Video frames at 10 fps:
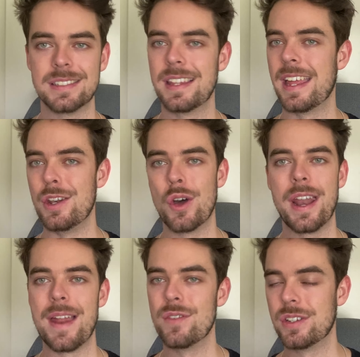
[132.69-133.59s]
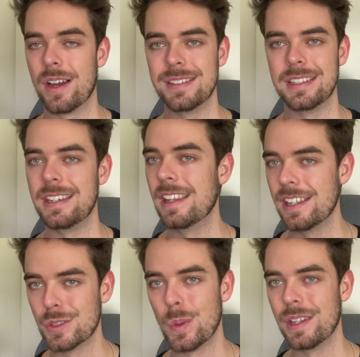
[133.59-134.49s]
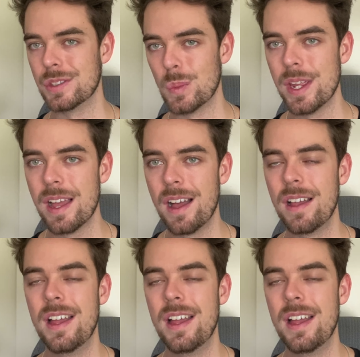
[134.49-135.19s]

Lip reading: They're not advertising nearly as well as we are.